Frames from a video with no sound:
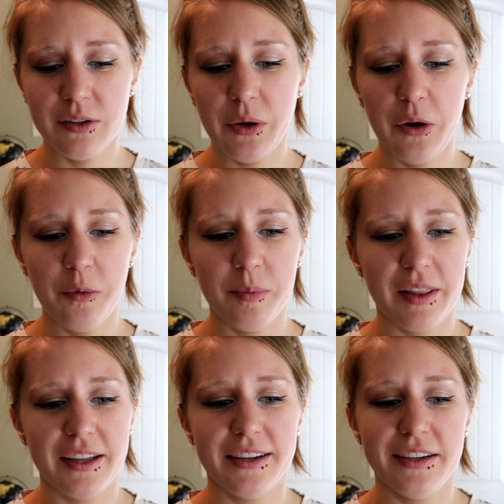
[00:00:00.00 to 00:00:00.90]
So I
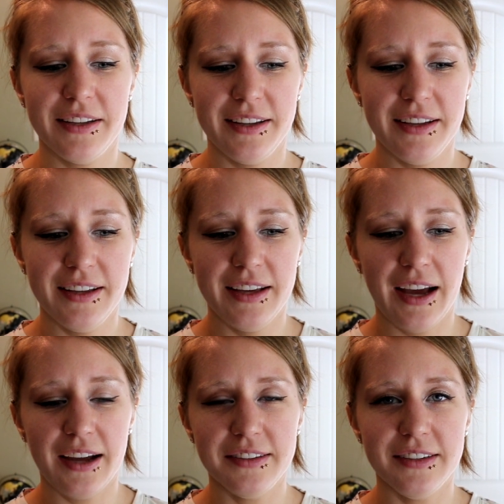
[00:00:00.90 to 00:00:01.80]
hope that
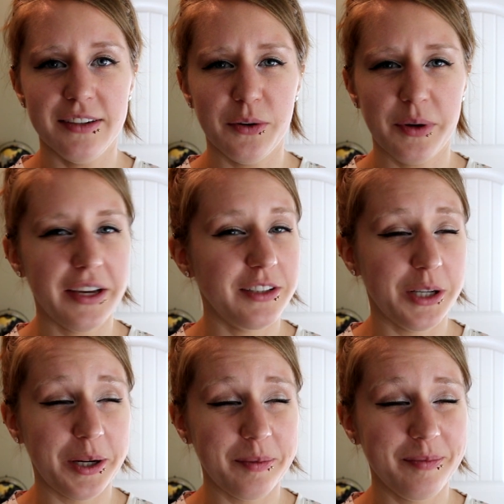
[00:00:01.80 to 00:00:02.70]
I did an okay
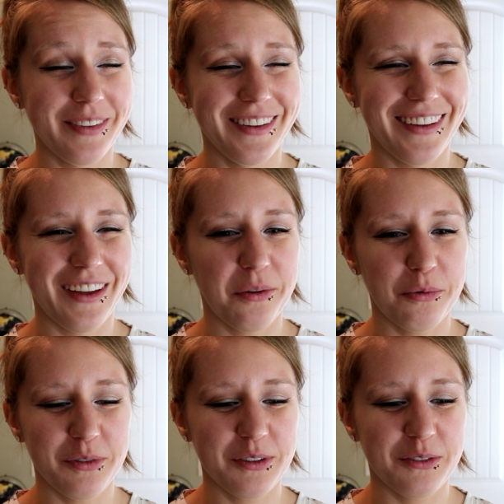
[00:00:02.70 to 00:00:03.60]
job
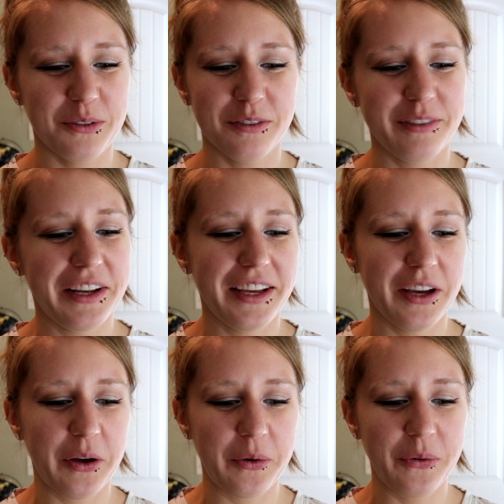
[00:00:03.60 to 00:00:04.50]
of just sort of
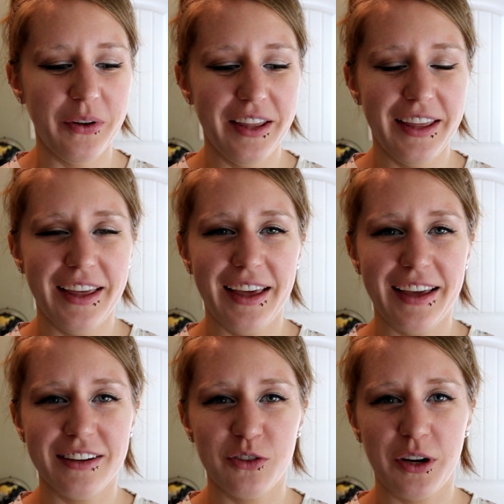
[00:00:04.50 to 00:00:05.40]
letting go
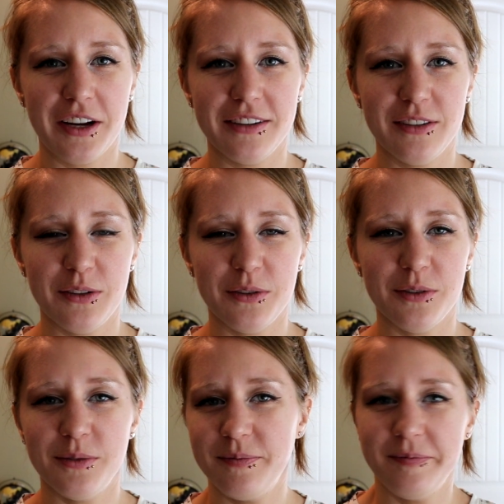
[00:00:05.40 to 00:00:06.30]
and trying
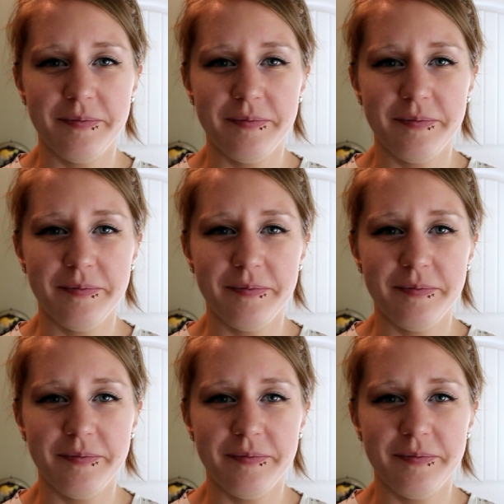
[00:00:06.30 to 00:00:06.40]
to